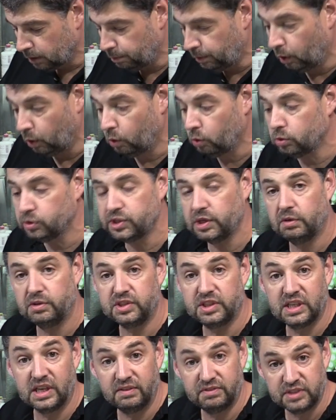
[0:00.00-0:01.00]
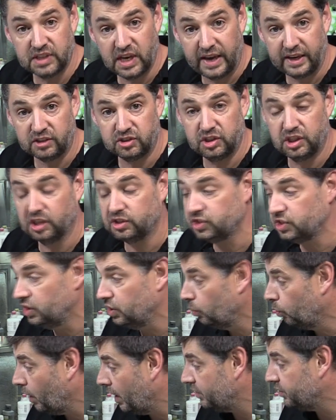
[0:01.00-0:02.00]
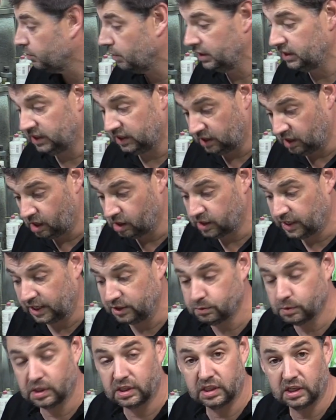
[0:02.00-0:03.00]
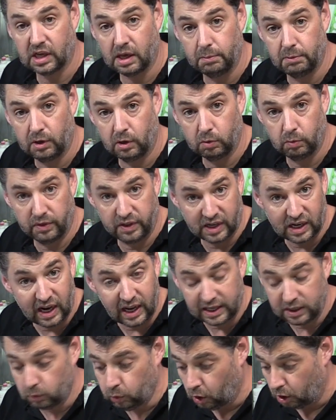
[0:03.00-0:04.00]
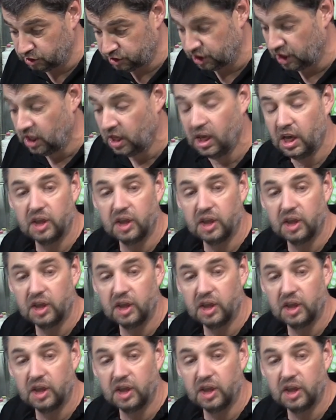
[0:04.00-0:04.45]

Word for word: but also it's to give texture so the weathering in our case we're going to come along with a clay wash